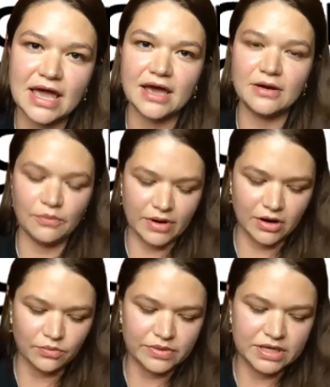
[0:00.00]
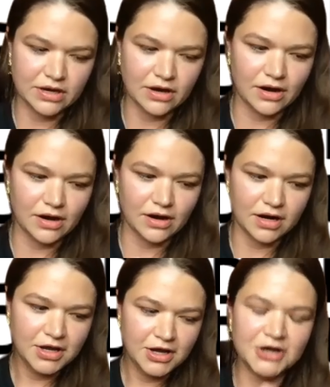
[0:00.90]
where we are
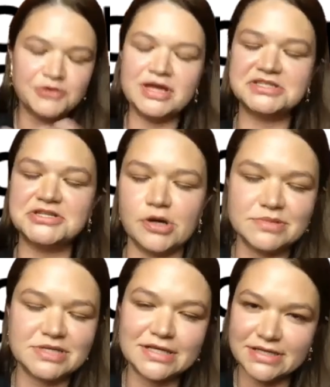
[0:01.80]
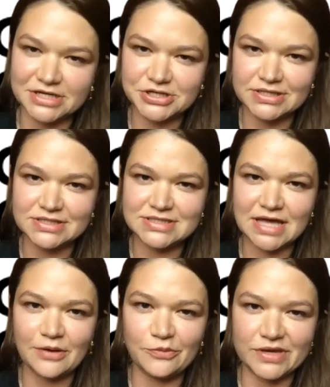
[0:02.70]
agreeing to terms and conditions
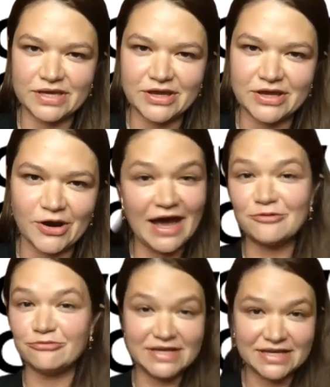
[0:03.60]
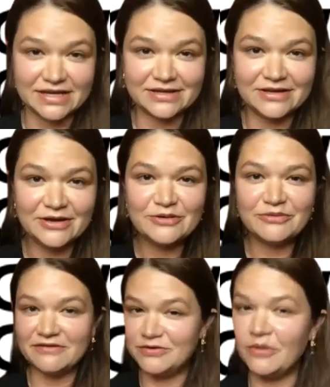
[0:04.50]
that we are not reading,
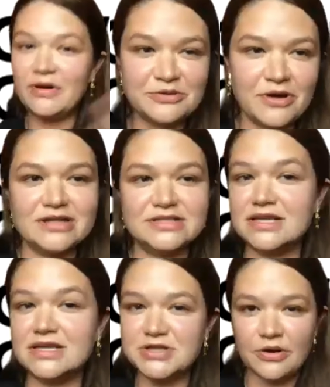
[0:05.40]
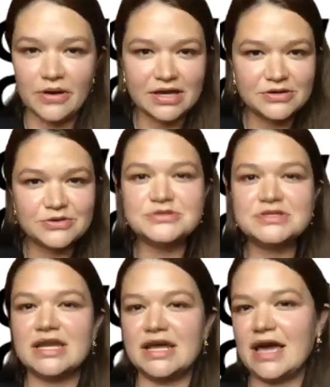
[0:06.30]
we have no idea where our data is going and who's
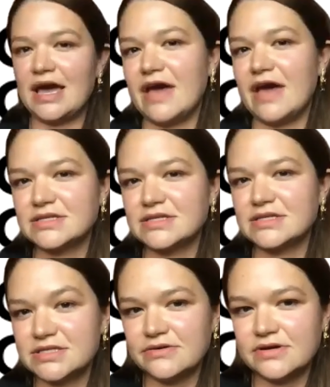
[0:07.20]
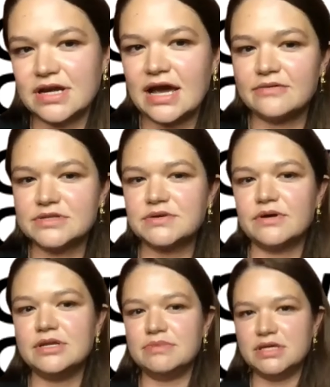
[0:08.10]
going to have access to it and how it's going to be